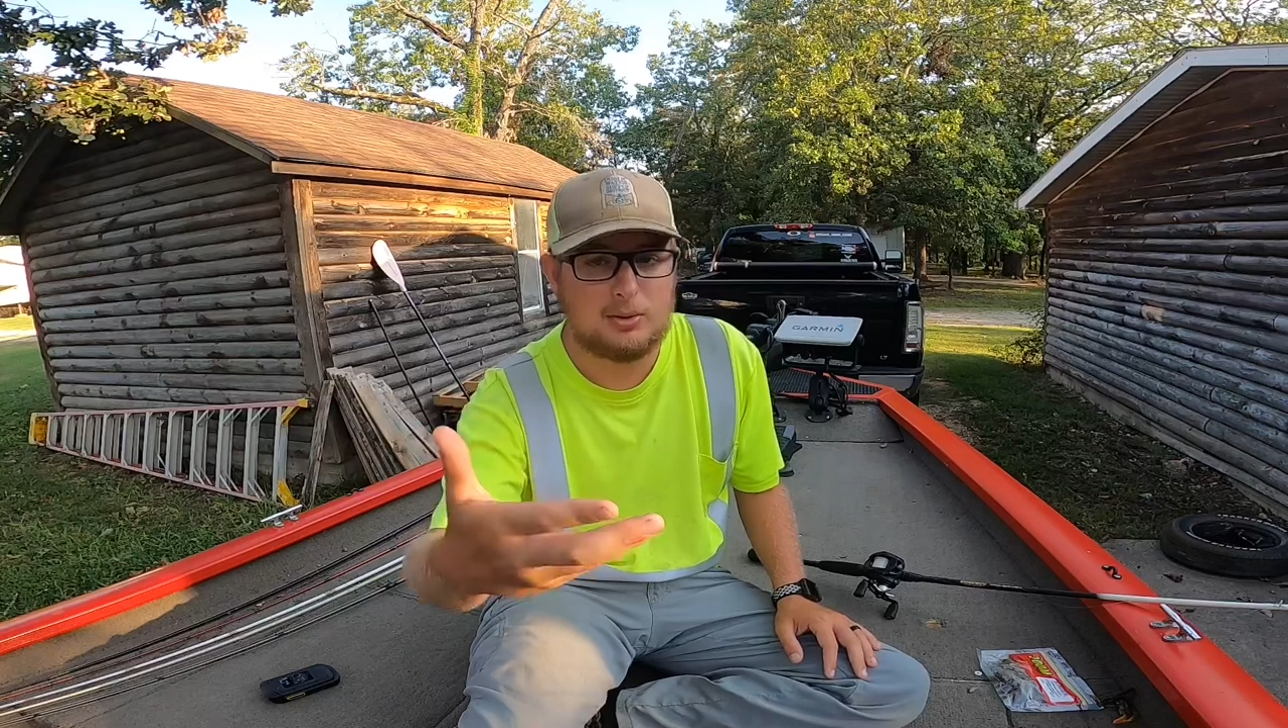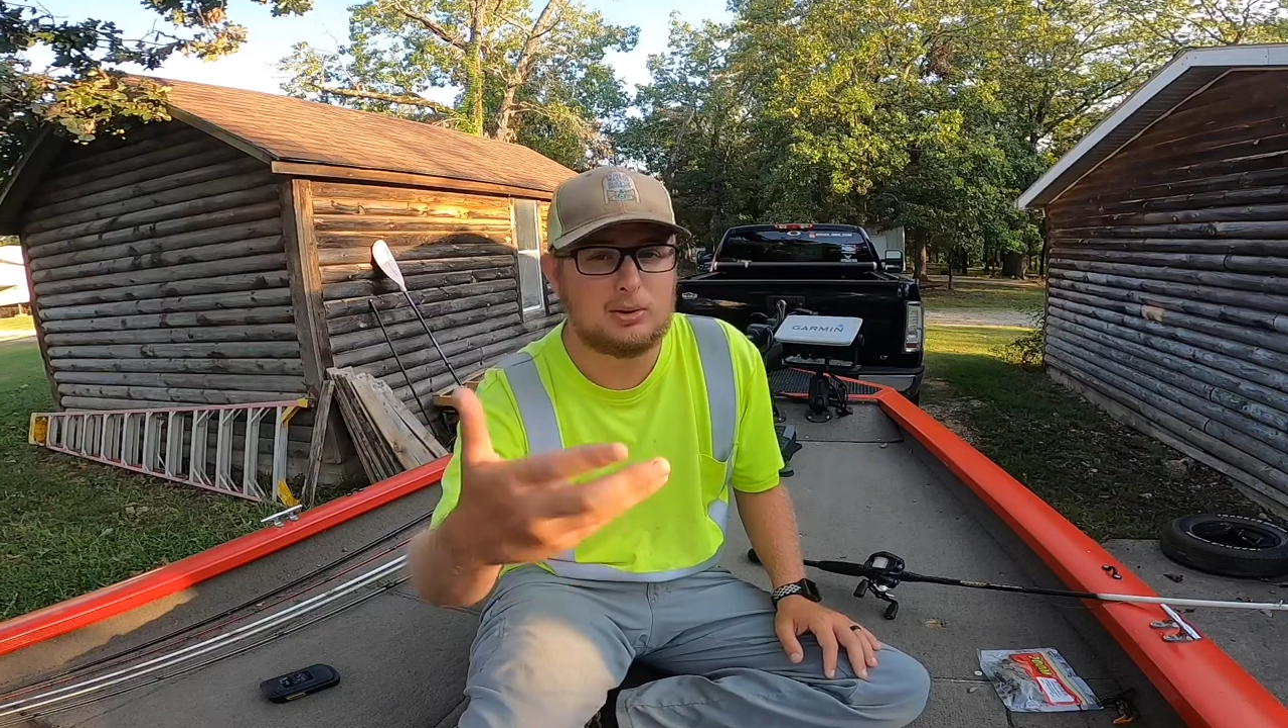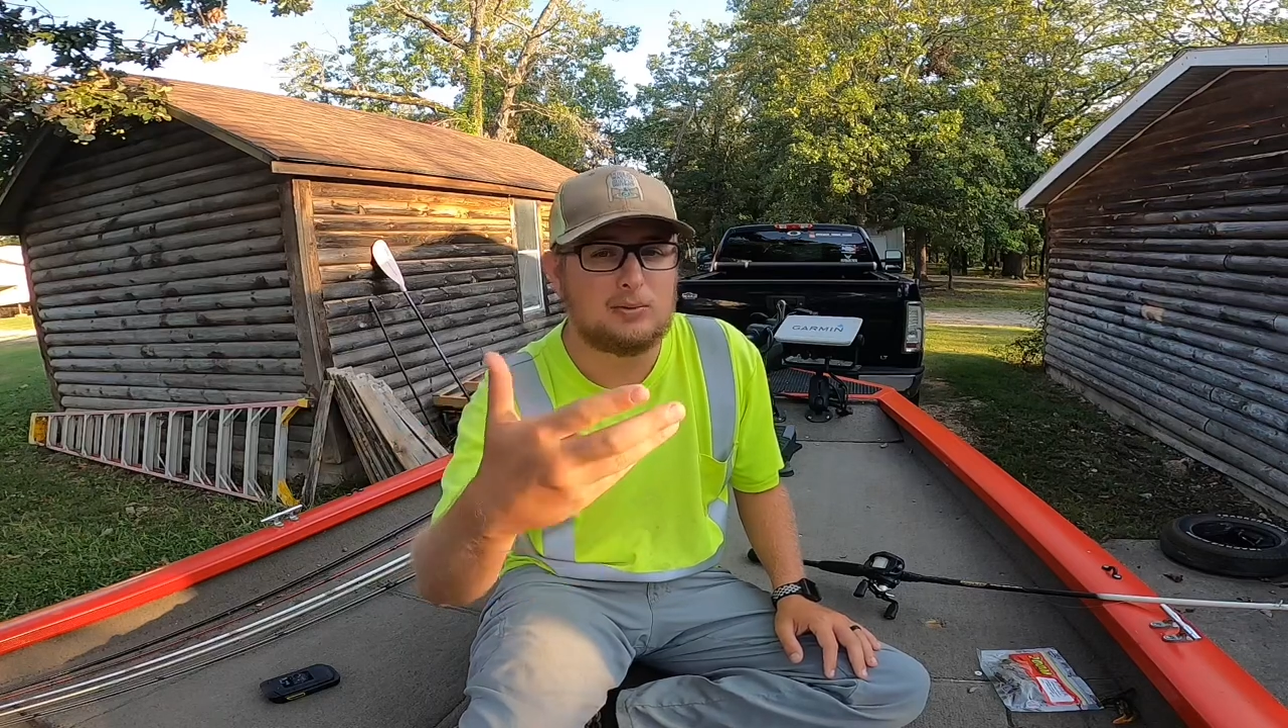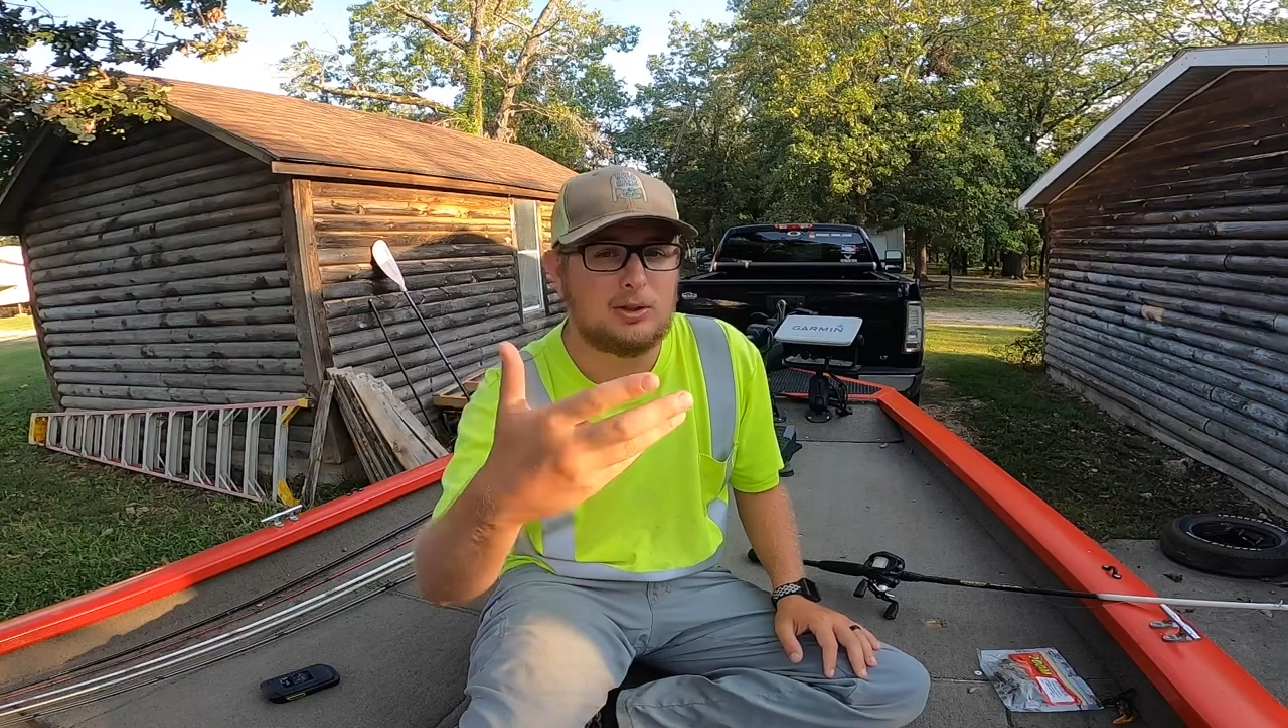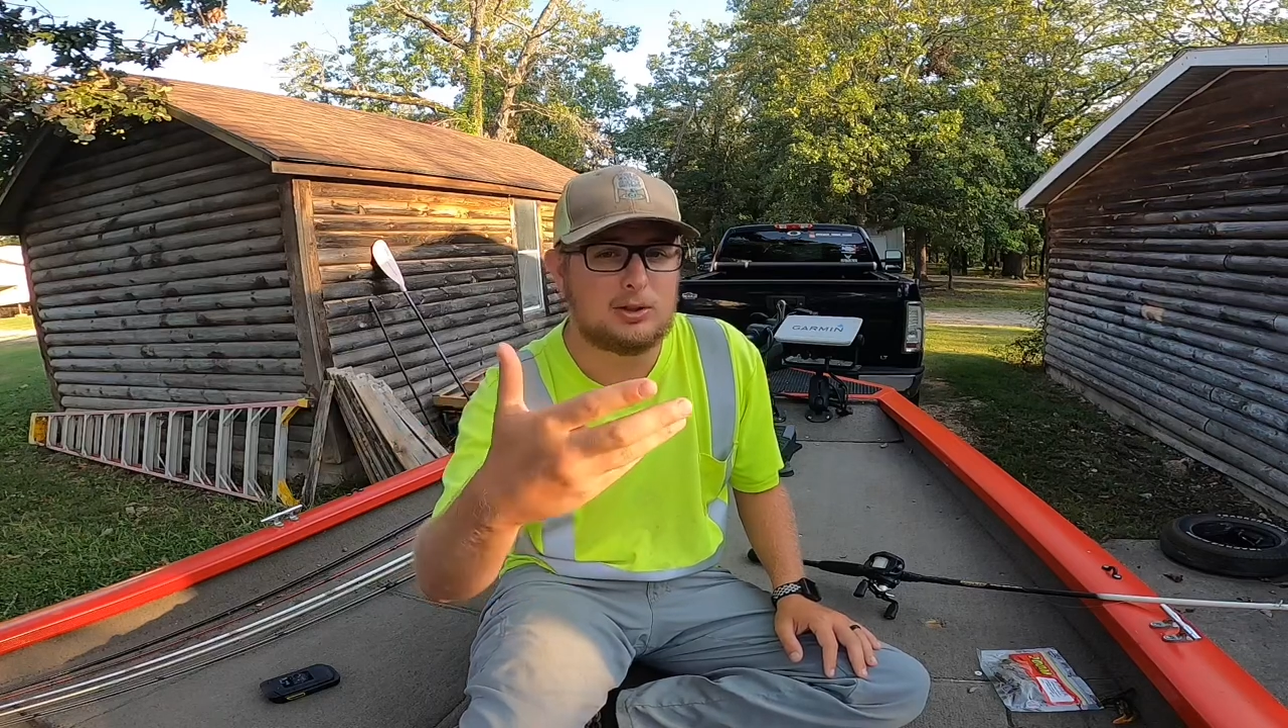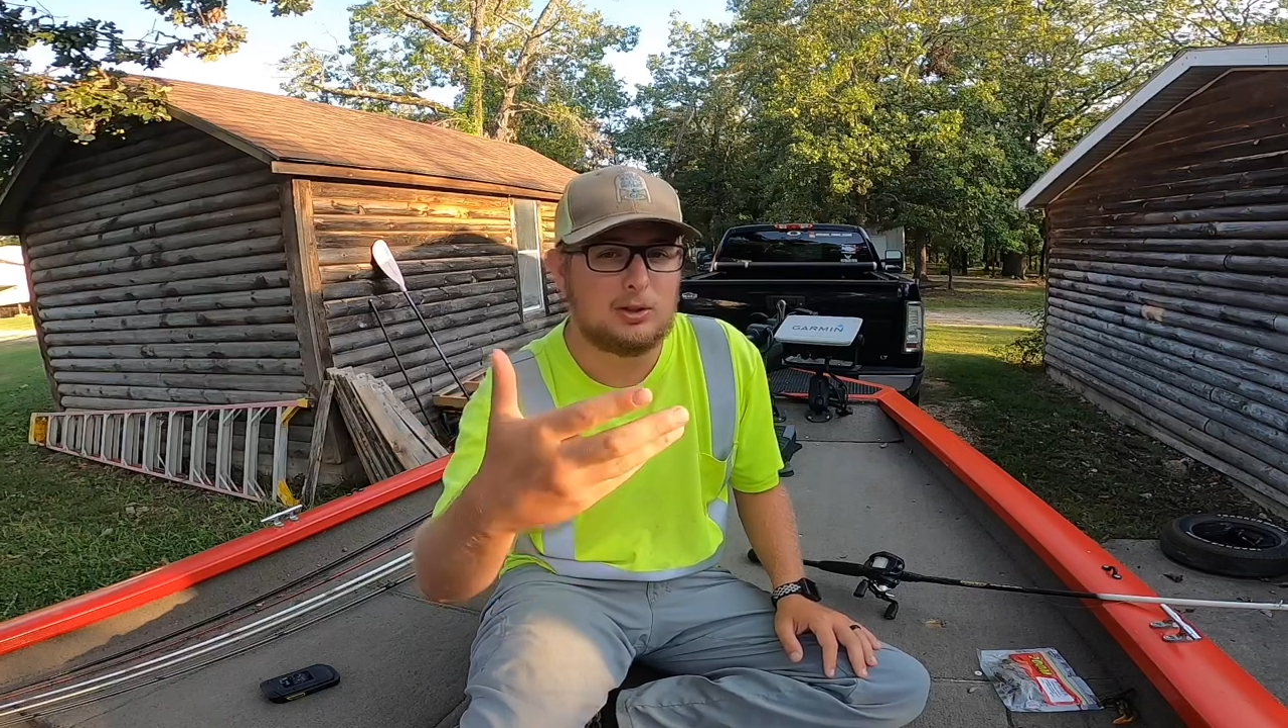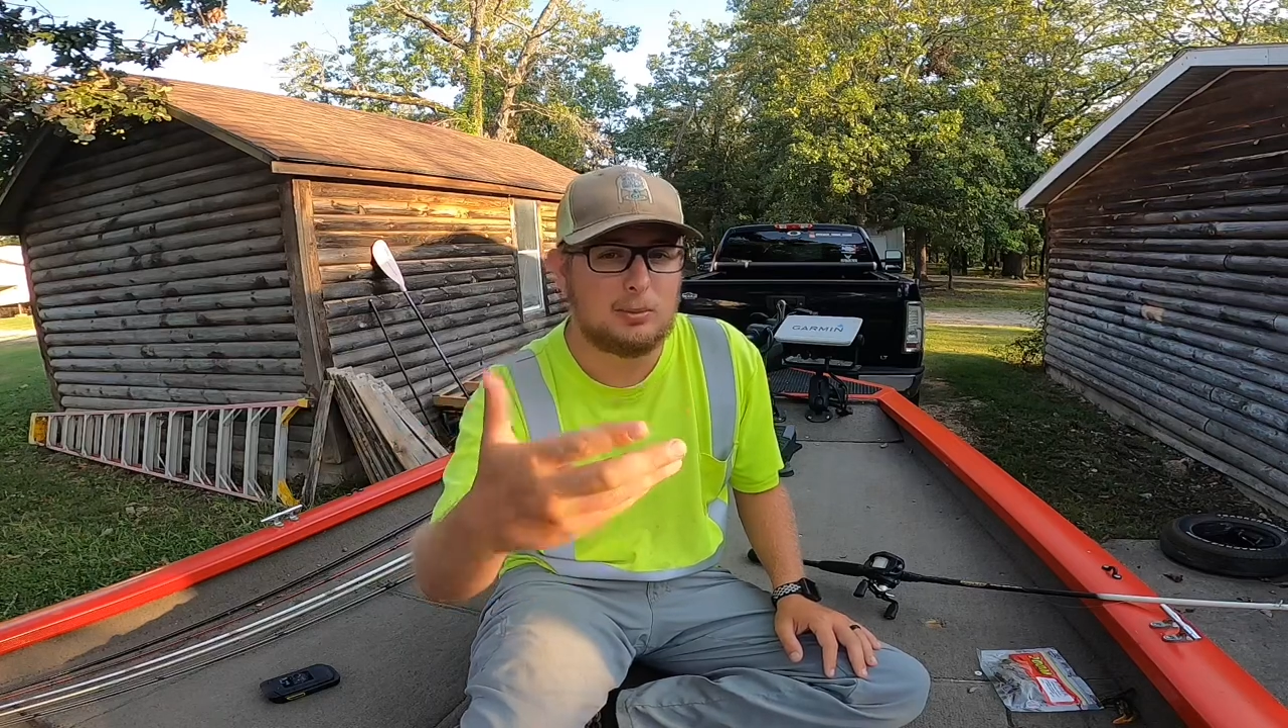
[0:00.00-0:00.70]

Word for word: those fish